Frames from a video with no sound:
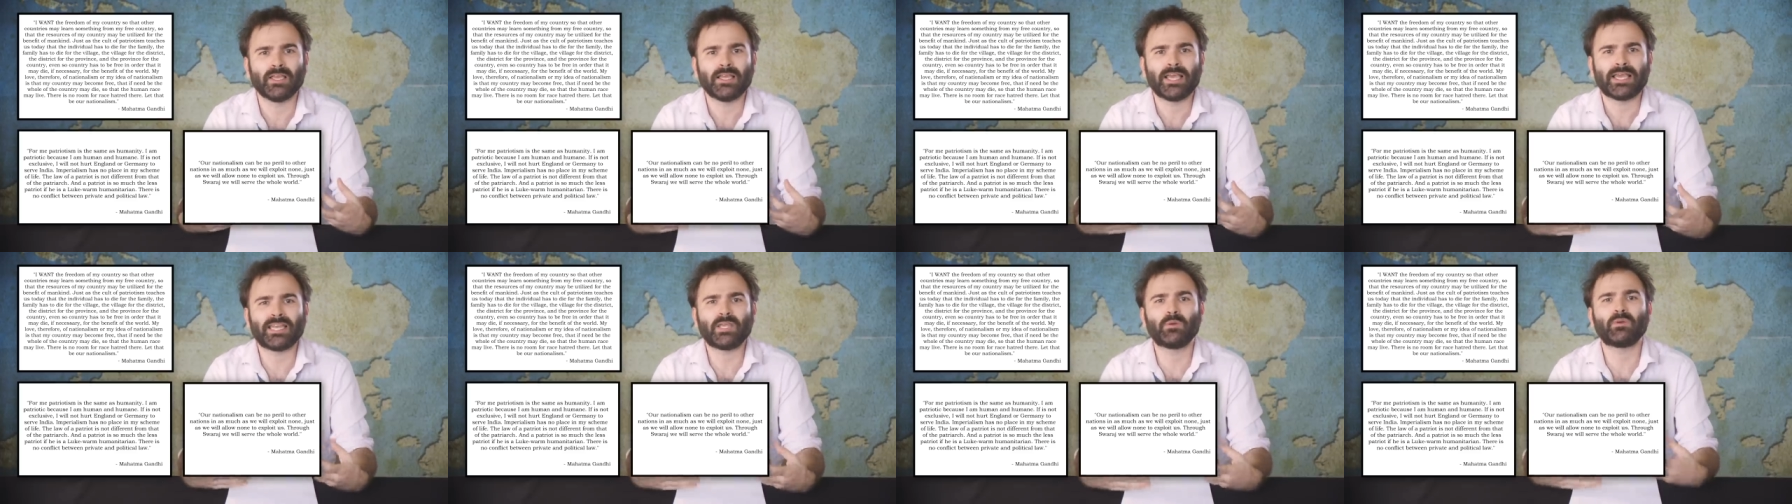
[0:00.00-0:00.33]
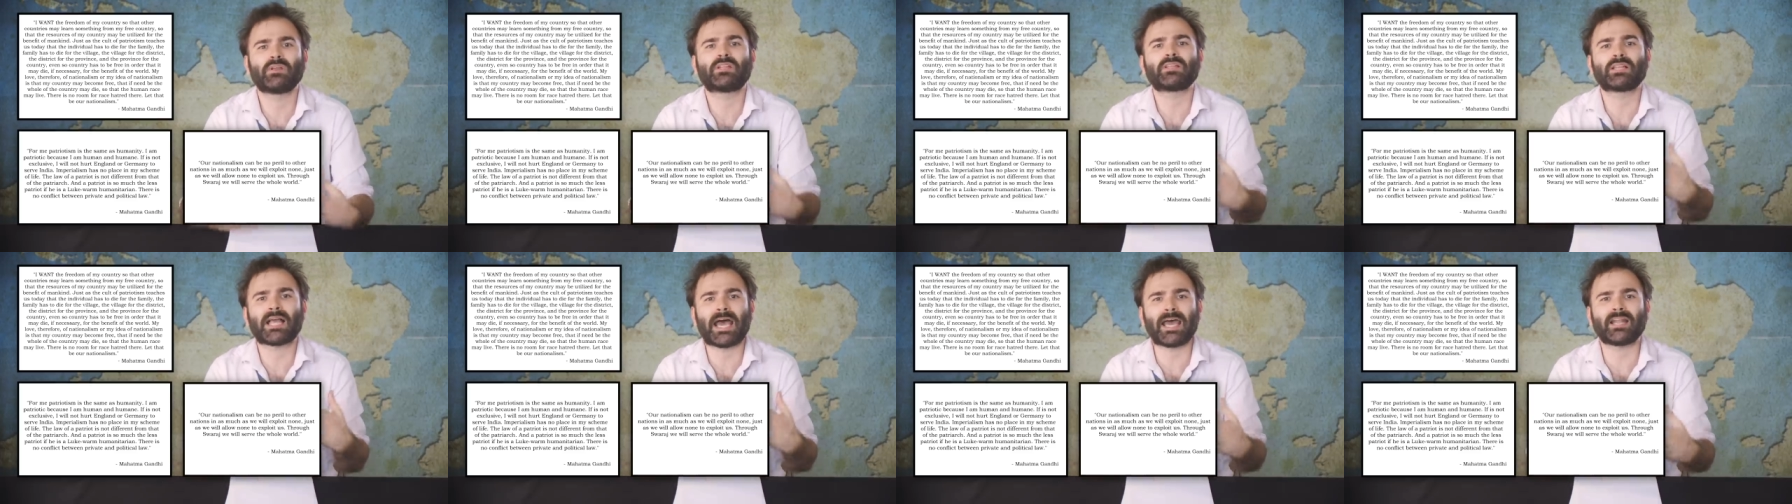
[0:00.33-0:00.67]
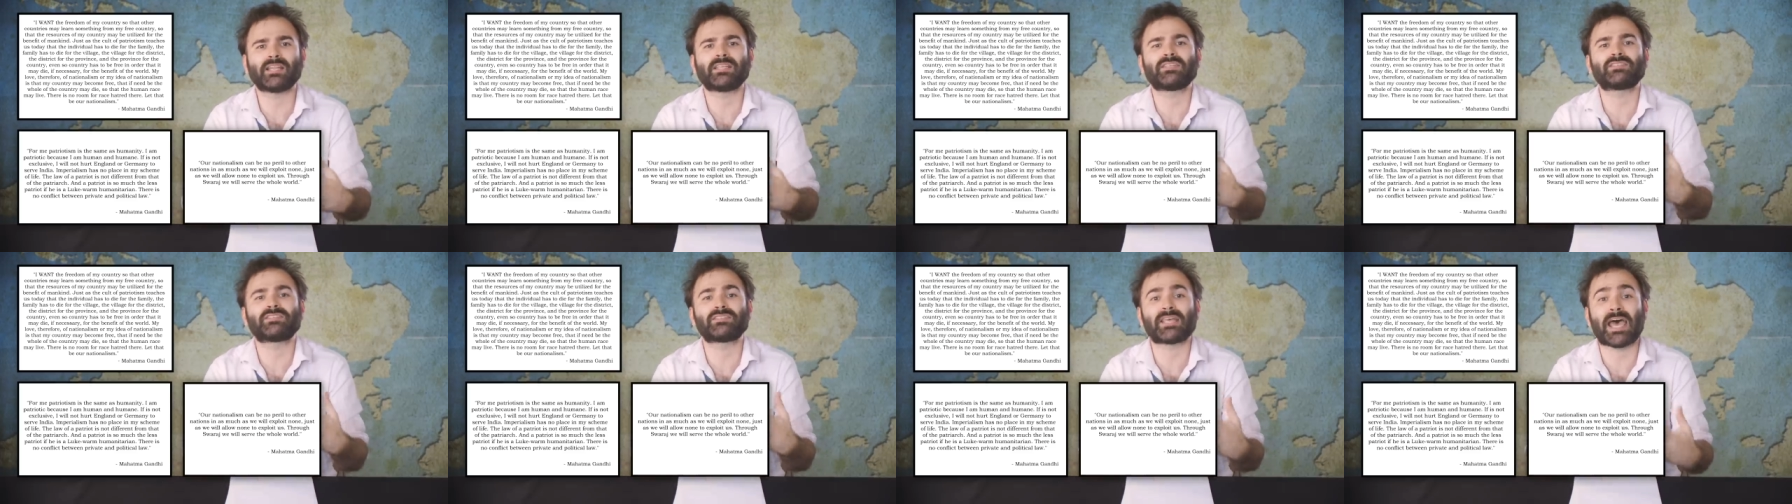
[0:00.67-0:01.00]
and he would
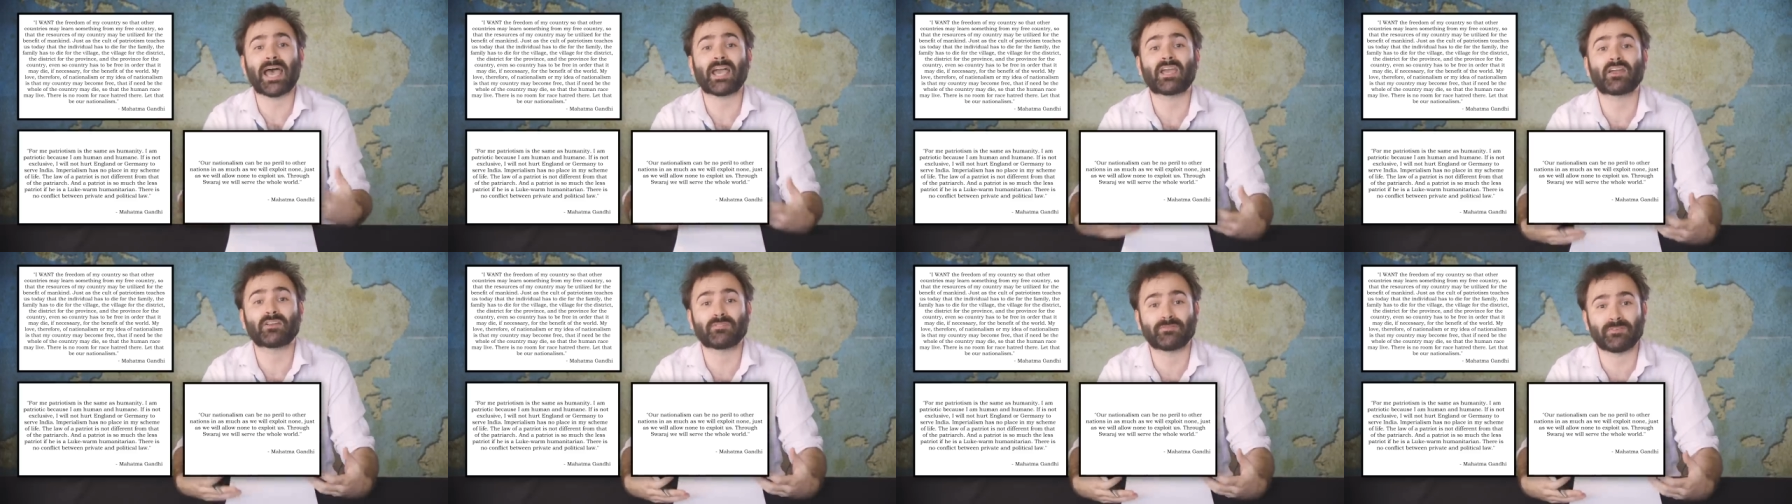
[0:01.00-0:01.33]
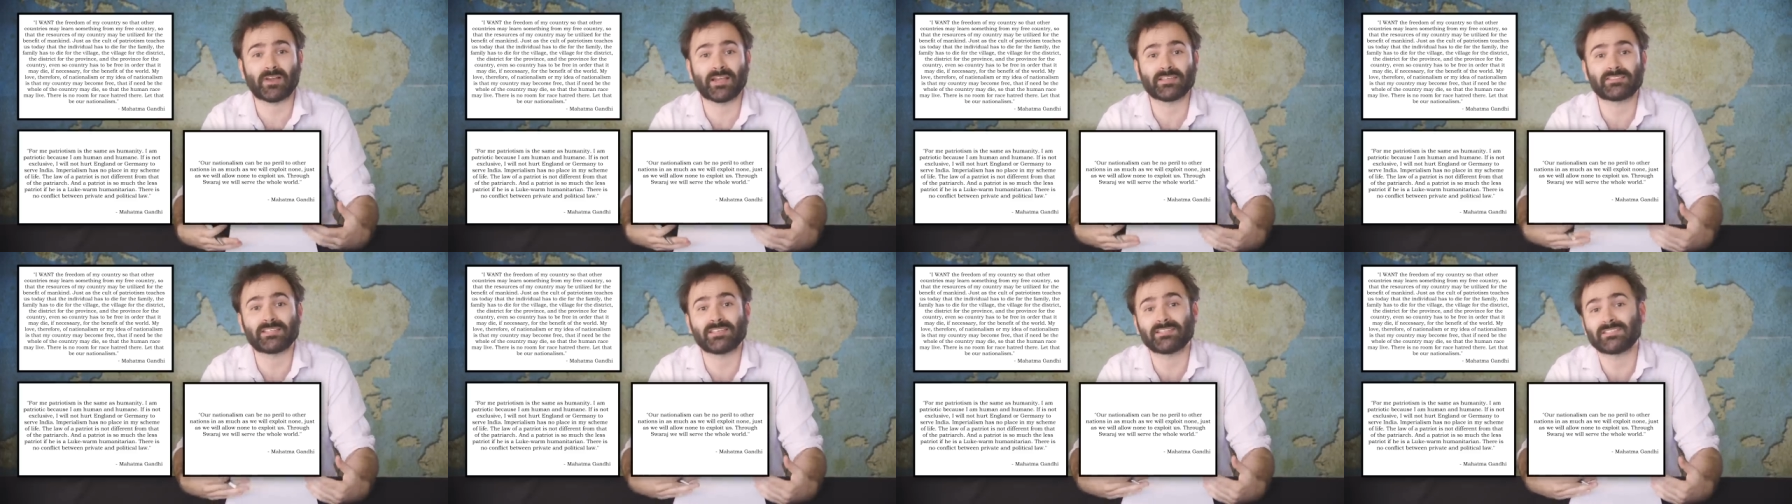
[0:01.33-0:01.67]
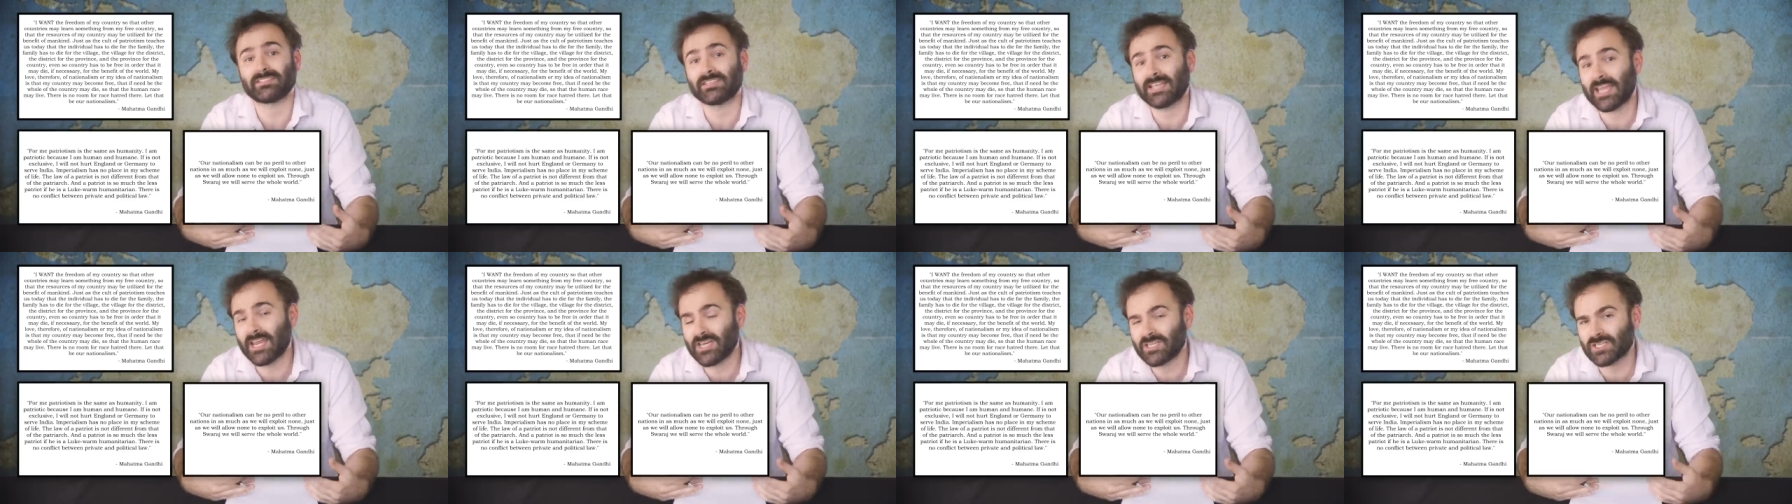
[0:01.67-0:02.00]
gladly sacrifice his
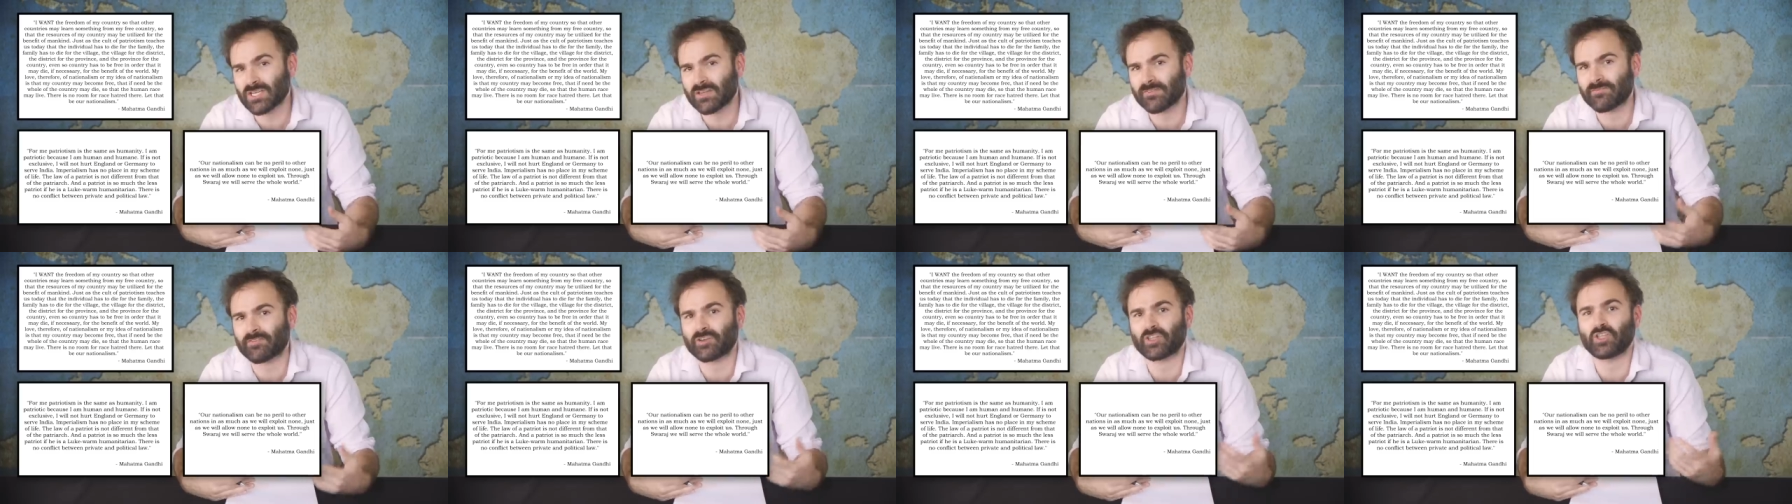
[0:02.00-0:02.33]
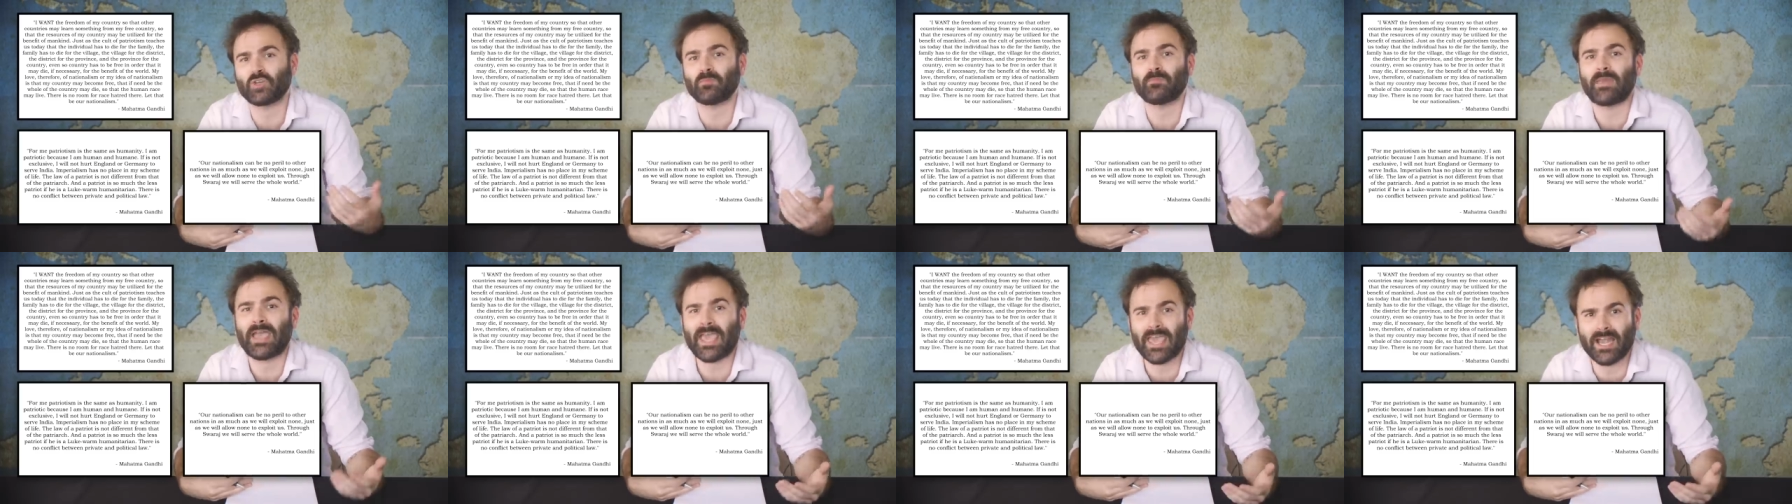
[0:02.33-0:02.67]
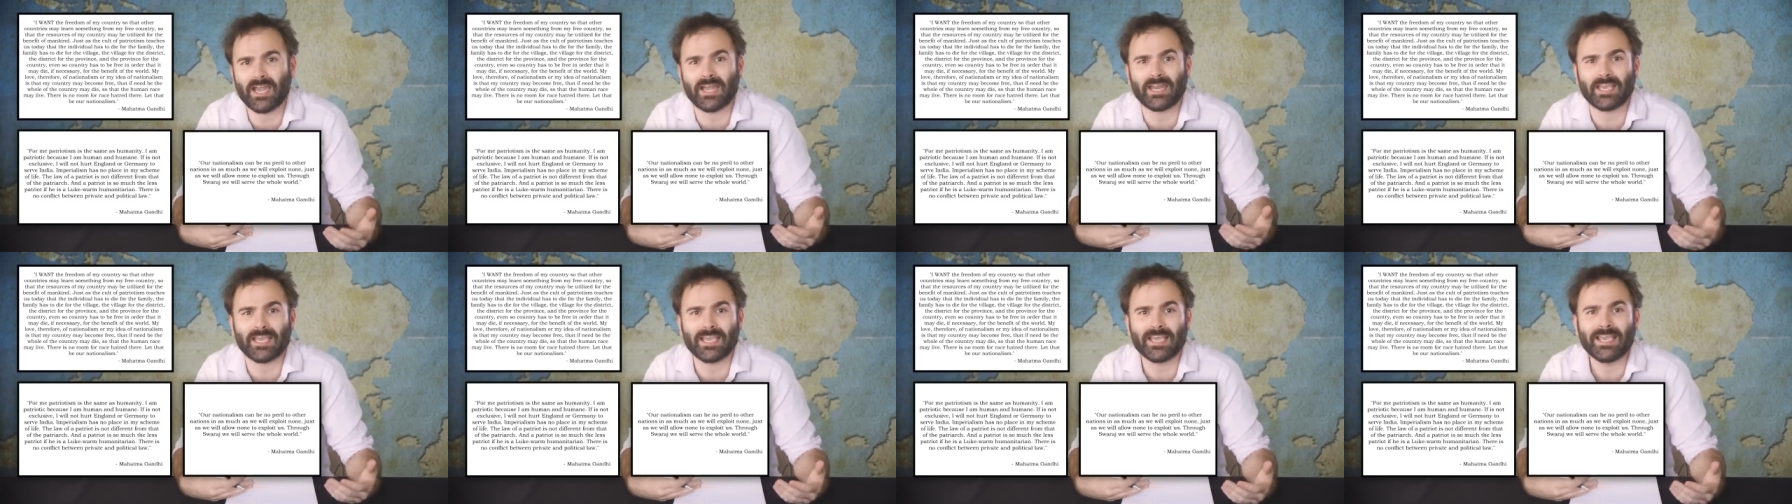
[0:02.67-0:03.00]
nation for
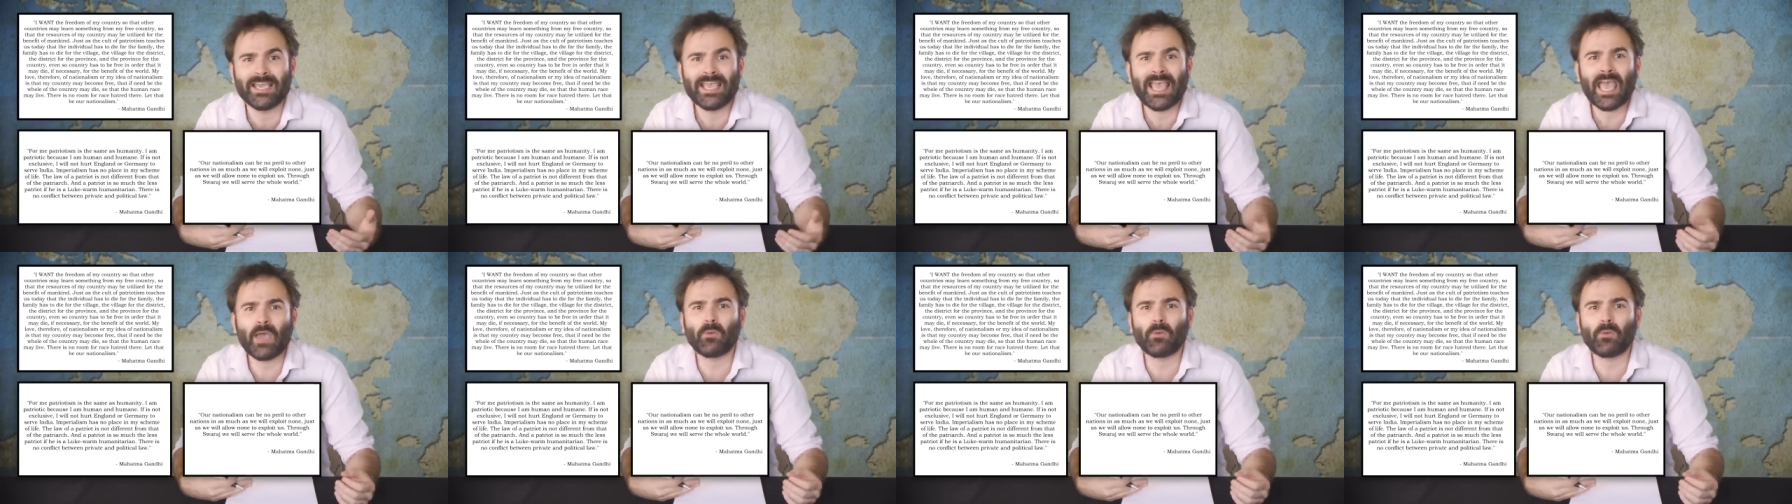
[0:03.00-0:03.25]
humanity,